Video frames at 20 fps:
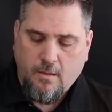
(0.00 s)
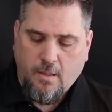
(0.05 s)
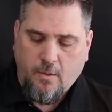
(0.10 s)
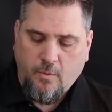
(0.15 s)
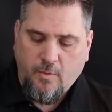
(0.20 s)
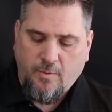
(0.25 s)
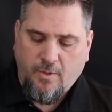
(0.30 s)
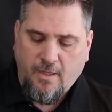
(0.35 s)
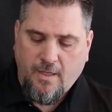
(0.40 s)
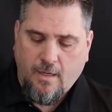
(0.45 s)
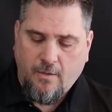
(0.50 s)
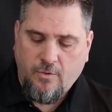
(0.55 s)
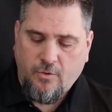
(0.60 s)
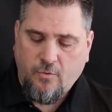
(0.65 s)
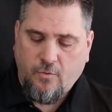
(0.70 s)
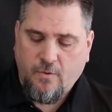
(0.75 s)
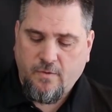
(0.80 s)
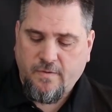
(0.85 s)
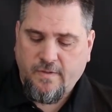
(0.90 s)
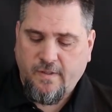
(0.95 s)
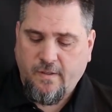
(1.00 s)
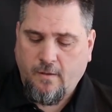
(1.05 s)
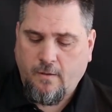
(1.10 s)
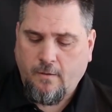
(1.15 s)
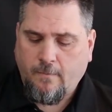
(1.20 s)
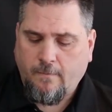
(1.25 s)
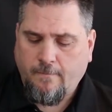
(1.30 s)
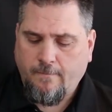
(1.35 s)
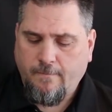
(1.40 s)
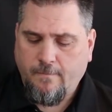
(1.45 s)
We play outdoors
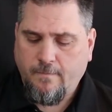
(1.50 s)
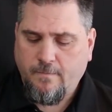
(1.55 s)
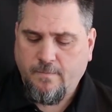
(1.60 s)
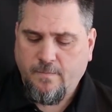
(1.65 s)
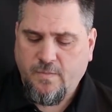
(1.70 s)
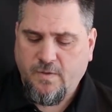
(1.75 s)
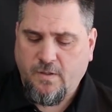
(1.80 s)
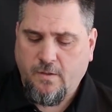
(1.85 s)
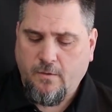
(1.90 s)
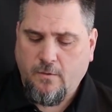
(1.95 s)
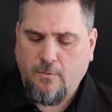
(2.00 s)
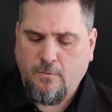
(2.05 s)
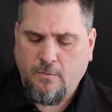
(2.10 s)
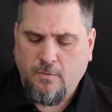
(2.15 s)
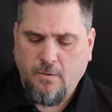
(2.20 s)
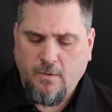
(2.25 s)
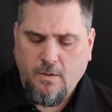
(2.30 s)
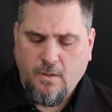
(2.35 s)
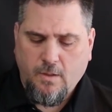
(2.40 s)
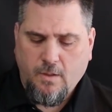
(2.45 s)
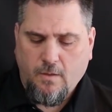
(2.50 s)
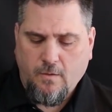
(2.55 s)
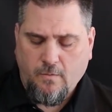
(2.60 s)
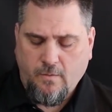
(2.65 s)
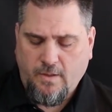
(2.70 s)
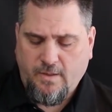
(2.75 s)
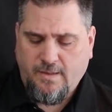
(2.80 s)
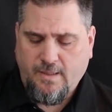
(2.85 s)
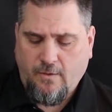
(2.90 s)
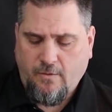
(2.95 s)
here, so
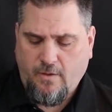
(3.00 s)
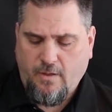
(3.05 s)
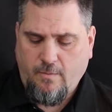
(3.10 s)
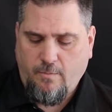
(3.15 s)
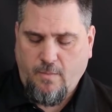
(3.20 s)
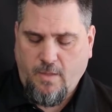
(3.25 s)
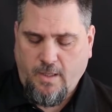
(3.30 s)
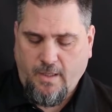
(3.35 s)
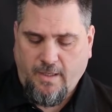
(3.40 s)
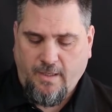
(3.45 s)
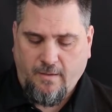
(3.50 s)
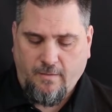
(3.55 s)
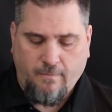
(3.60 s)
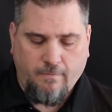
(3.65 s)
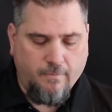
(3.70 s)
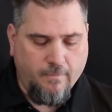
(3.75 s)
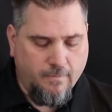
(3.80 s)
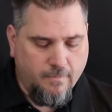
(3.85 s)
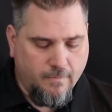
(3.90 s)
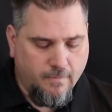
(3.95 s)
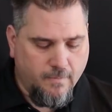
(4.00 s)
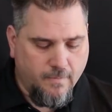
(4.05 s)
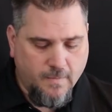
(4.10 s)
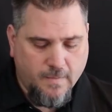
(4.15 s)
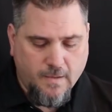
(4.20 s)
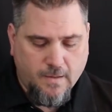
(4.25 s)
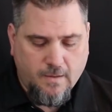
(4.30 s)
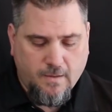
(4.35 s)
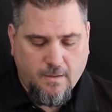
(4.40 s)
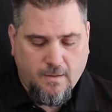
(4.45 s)
when it's out in the mud and
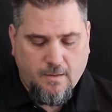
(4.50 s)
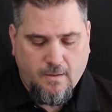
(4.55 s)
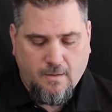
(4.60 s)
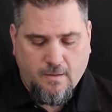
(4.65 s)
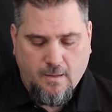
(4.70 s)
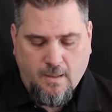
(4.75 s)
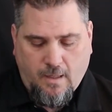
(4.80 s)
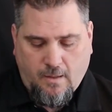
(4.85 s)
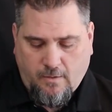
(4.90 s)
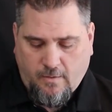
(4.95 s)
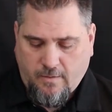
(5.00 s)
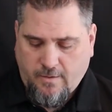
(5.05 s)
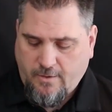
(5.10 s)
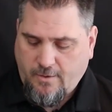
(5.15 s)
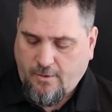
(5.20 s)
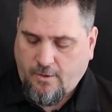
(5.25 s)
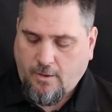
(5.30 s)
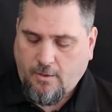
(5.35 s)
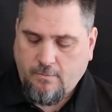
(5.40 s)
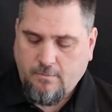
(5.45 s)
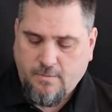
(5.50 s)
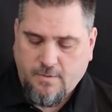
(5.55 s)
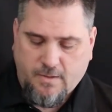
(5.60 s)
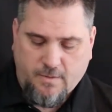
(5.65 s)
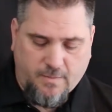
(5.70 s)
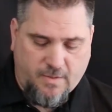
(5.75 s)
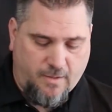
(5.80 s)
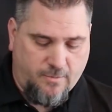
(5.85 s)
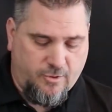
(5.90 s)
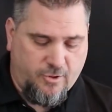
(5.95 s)
out in the dirt,
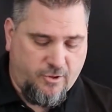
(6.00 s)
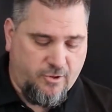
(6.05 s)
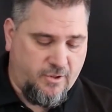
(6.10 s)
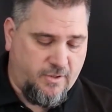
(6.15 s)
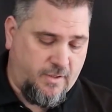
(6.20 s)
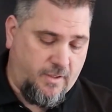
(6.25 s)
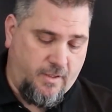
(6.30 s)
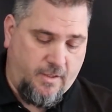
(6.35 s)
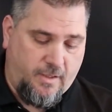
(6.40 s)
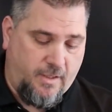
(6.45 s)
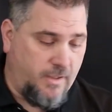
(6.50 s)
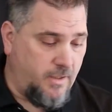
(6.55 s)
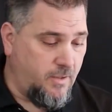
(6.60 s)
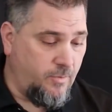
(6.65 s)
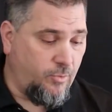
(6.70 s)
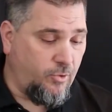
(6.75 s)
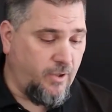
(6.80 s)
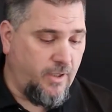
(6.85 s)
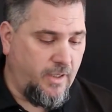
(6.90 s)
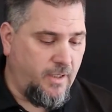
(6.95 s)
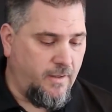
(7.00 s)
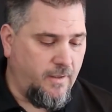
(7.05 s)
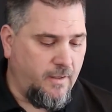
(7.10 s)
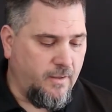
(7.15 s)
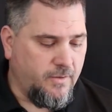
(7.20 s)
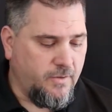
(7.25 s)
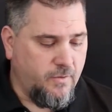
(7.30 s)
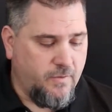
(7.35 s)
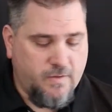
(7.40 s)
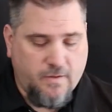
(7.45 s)
sometimes you're just going to get debris in
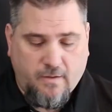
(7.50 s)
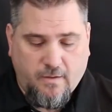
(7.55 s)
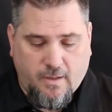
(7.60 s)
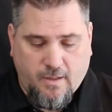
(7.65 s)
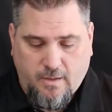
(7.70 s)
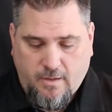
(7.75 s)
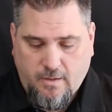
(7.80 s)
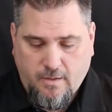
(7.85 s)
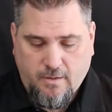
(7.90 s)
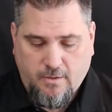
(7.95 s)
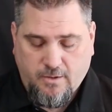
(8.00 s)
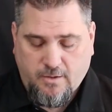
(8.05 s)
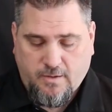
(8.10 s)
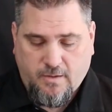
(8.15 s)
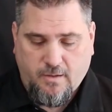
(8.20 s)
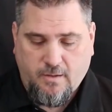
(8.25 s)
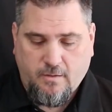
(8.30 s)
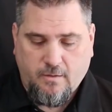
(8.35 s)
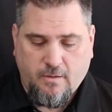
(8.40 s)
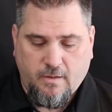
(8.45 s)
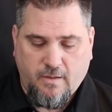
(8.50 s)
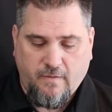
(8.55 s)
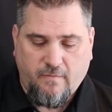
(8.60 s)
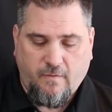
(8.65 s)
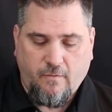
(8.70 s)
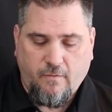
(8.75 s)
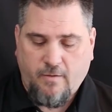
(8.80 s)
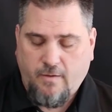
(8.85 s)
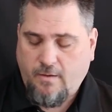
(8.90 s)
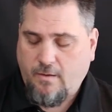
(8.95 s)
there, so it's a good idea just to give
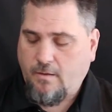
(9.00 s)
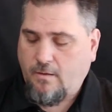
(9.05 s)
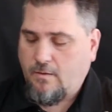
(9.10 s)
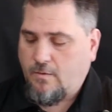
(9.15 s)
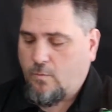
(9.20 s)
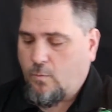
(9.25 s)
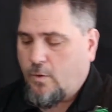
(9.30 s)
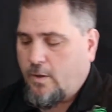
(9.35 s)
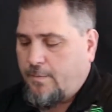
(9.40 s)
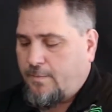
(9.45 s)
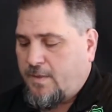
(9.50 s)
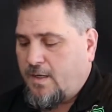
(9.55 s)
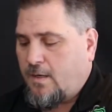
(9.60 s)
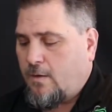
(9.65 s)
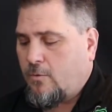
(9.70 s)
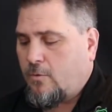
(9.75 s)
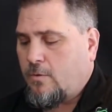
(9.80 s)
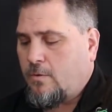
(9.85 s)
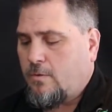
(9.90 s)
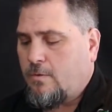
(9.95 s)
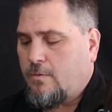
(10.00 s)
everything a good wipe down.